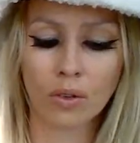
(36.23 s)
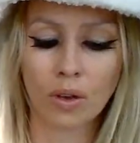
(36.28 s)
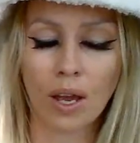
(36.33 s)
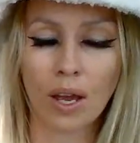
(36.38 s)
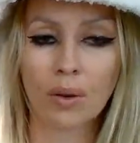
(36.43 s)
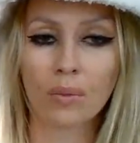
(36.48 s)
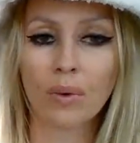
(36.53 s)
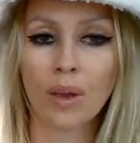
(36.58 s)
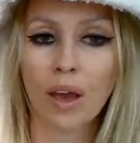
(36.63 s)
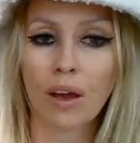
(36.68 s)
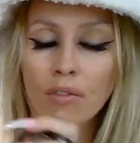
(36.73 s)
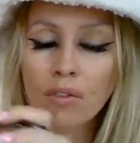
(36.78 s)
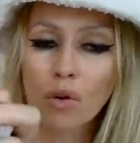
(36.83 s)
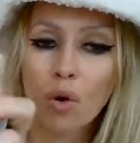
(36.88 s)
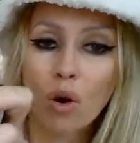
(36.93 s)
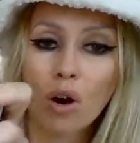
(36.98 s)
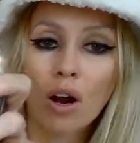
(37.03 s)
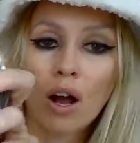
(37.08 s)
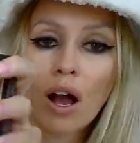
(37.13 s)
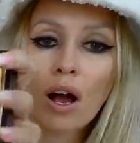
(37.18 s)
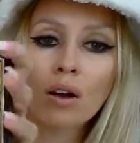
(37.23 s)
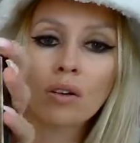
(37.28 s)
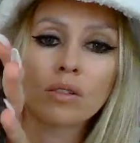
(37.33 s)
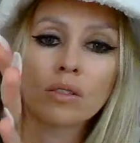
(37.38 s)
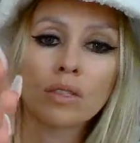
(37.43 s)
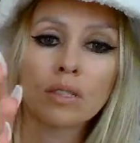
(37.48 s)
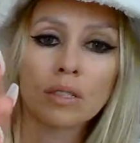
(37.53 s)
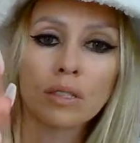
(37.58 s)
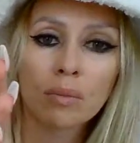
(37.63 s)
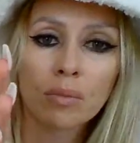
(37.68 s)
And we have
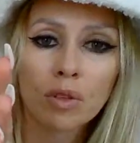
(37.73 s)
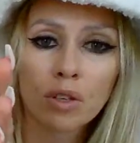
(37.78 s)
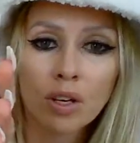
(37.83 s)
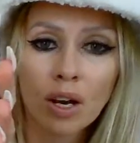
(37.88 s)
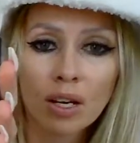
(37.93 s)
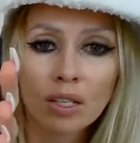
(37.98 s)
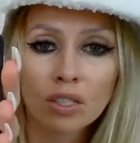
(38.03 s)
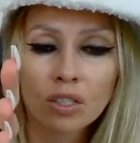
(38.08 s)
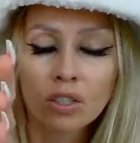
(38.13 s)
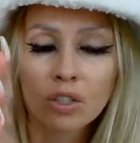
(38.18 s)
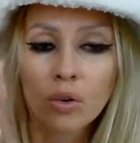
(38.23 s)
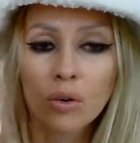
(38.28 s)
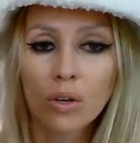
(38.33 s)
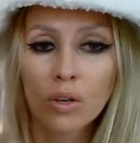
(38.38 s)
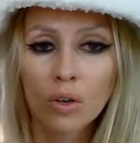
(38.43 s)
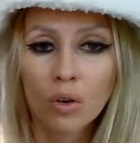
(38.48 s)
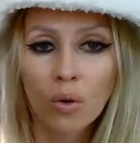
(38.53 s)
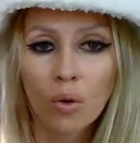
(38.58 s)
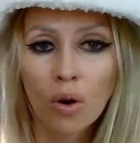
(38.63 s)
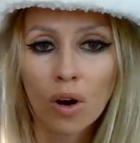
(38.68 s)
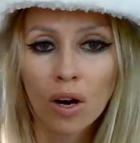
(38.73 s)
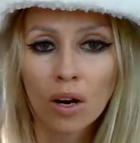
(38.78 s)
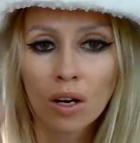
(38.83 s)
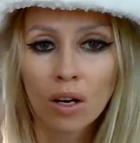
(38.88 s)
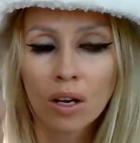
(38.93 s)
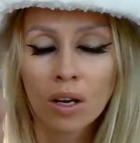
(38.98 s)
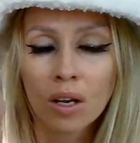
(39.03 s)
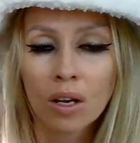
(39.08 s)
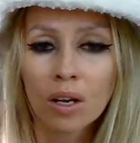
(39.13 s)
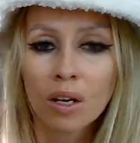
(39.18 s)
courthouse. Some of you guys are going to court.
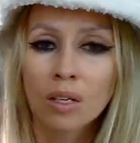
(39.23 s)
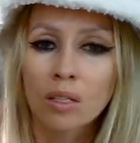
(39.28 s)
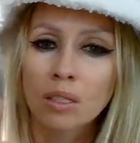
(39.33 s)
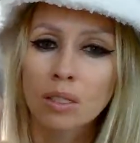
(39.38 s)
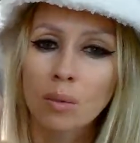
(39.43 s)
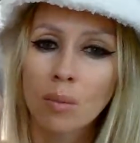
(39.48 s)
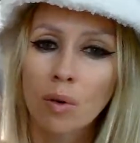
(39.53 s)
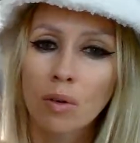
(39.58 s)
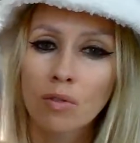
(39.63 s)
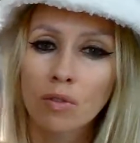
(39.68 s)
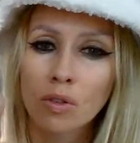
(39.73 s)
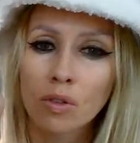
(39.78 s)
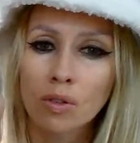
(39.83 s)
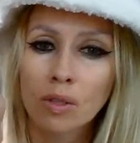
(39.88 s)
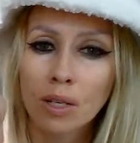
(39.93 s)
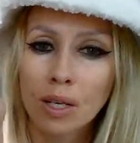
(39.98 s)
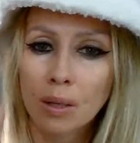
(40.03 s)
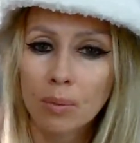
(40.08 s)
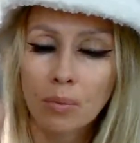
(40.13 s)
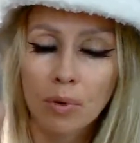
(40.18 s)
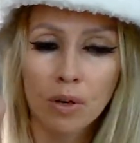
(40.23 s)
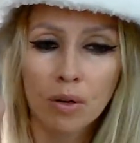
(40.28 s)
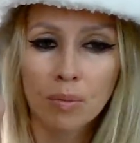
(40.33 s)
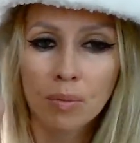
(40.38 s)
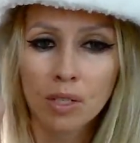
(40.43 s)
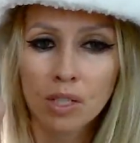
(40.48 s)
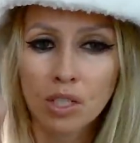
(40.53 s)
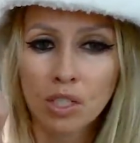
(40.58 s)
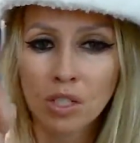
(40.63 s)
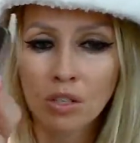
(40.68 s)
Some of you need
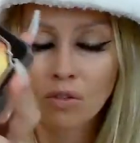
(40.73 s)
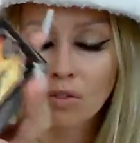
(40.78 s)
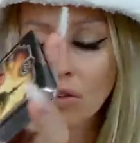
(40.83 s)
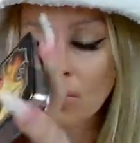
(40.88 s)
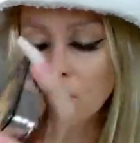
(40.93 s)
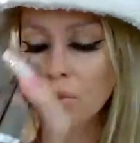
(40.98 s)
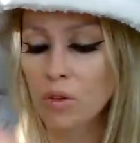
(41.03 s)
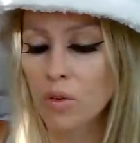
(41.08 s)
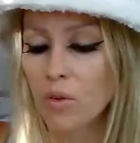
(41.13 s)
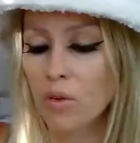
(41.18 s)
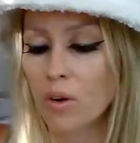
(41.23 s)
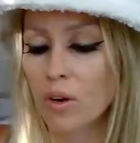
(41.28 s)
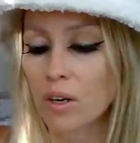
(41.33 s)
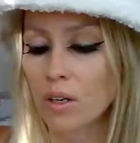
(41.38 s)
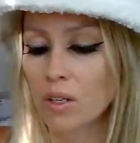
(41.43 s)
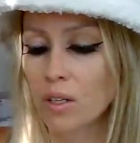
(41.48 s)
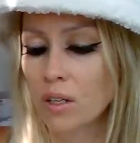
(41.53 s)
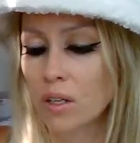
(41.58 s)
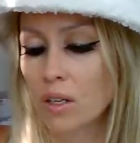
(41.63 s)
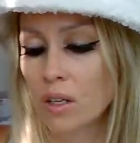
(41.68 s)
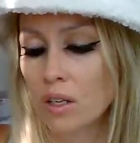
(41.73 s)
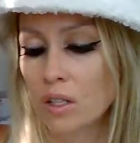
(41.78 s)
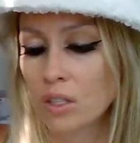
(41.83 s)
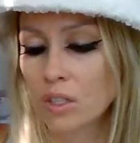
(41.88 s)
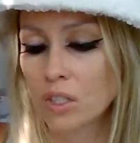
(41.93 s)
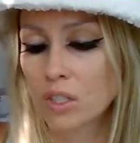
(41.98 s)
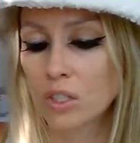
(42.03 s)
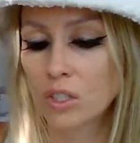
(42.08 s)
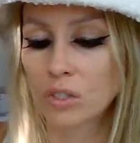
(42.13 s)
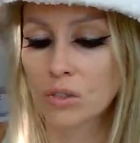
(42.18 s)
permission from the court
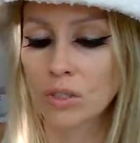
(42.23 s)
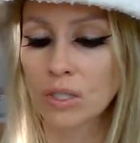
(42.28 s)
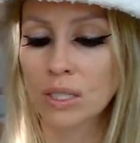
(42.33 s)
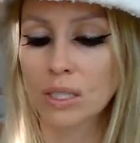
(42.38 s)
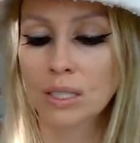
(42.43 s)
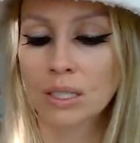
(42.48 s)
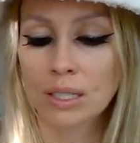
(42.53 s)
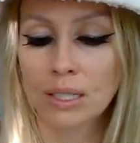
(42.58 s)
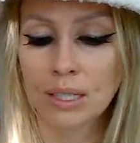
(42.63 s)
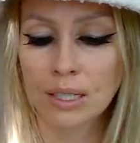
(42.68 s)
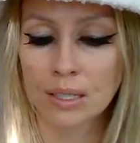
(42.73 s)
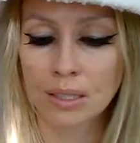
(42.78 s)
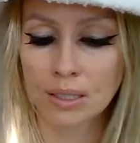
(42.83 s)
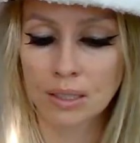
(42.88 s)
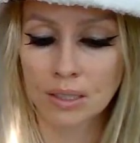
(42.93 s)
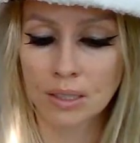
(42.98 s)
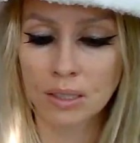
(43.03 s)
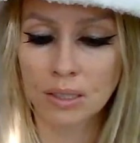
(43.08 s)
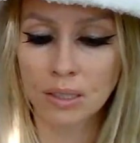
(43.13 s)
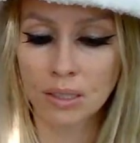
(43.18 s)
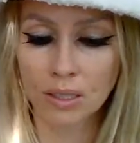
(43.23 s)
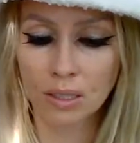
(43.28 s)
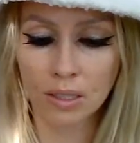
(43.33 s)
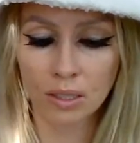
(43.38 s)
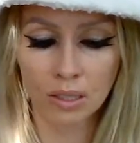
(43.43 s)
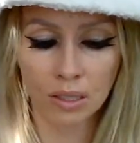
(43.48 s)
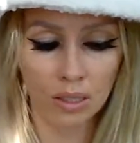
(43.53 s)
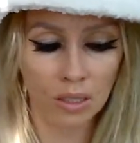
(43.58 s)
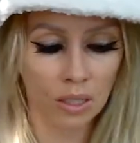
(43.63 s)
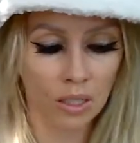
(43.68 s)
to do these things,
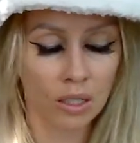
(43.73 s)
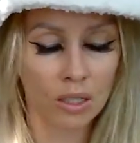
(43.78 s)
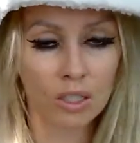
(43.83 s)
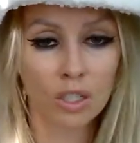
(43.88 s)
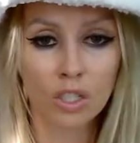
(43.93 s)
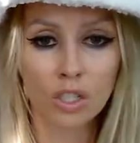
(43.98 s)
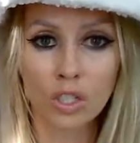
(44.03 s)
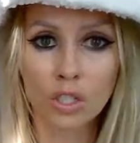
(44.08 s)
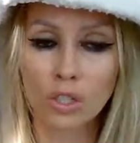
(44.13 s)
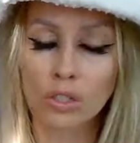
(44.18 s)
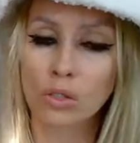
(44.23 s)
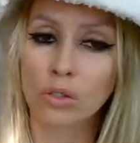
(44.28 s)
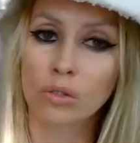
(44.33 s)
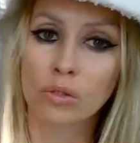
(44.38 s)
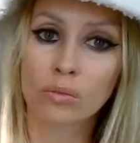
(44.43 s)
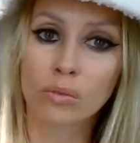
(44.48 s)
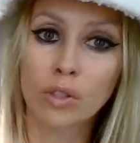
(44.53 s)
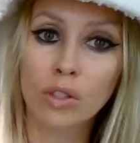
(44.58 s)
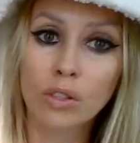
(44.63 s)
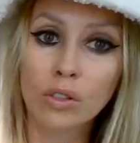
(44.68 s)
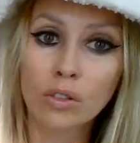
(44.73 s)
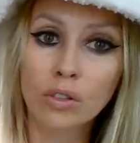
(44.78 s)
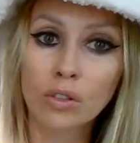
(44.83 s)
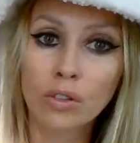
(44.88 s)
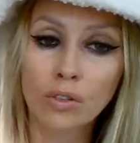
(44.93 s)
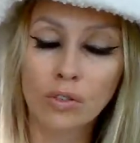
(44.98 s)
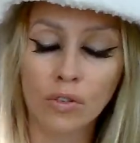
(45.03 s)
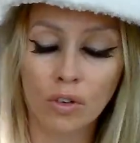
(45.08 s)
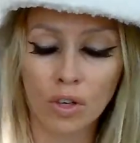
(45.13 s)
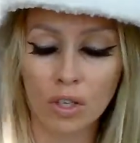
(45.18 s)
to
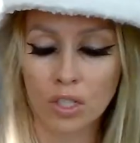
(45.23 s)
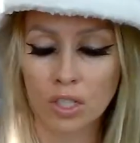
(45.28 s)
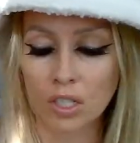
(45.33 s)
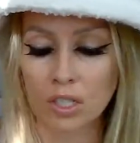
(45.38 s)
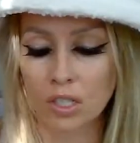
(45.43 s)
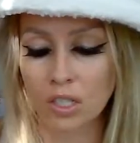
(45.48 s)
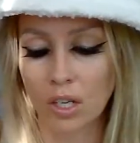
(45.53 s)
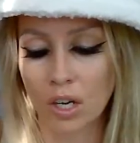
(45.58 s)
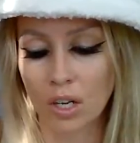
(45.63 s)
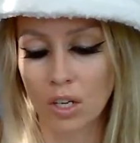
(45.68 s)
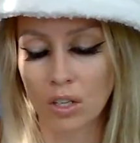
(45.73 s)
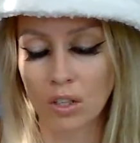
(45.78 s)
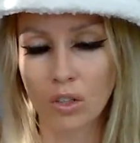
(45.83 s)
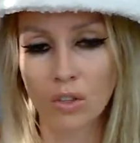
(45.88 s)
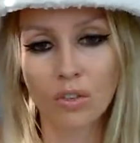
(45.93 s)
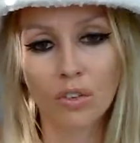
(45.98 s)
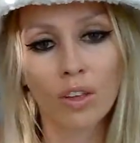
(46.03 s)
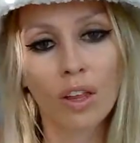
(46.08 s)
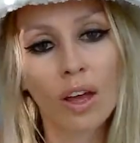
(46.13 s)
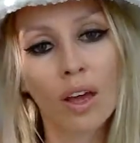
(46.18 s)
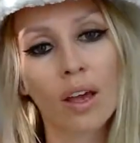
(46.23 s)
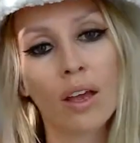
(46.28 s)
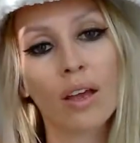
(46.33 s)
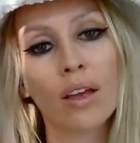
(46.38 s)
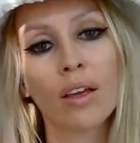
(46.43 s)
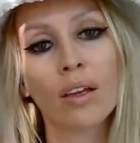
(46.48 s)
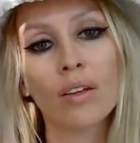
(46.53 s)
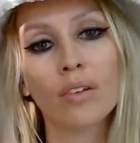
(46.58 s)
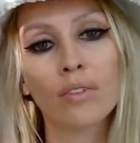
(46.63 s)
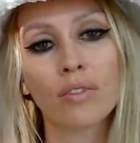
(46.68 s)
move or to start a new
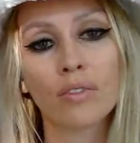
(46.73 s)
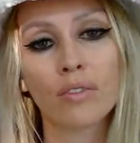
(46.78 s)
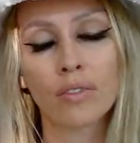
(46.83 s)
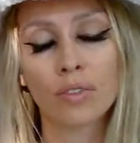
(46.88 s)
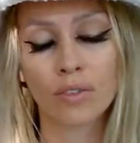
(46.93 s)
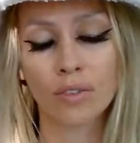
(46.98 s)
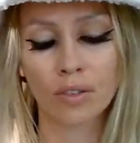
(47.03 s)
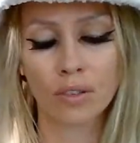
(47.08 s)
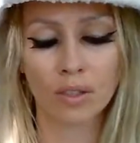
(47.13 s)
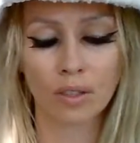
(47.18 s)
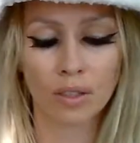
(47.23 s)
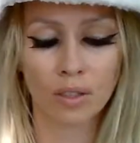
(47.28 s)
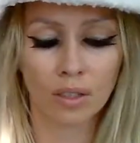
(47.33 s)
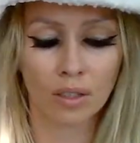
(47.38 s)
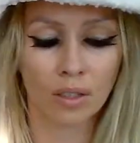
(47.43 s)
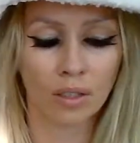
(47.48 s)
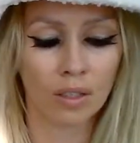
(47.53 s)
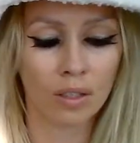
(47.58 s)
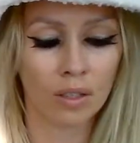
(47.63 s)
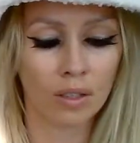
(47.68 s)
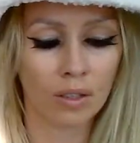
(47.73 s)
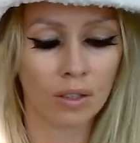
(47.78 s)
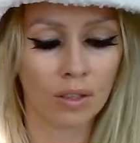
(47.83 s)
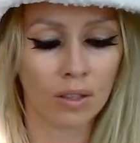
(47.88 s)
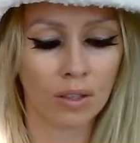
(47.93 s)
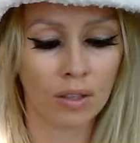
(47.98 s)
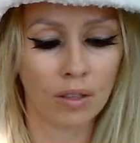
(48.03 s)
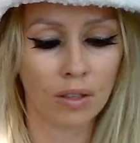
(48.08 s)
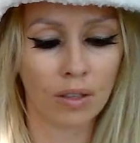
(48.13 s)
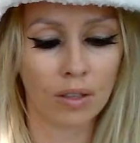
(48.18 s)
life.
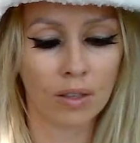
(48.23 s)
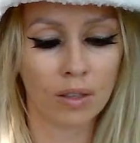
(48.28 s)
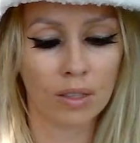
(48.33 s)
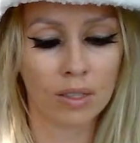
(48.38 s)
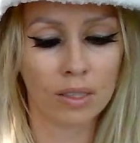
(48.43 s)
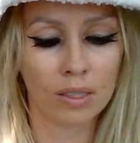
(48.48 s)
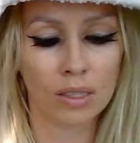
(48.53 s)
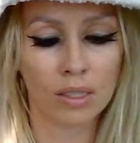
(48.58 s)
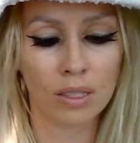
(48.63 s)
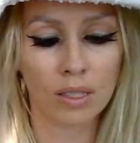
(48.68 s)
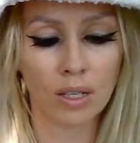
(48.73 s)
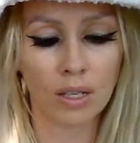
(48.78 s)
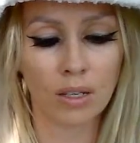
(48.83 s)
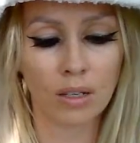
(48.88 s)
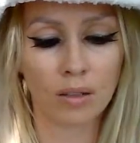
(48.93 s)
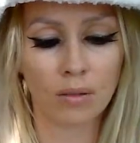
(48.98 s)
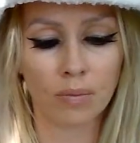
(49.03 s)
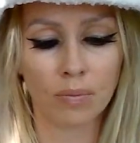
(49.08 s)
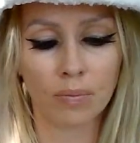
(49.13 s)
Let's see.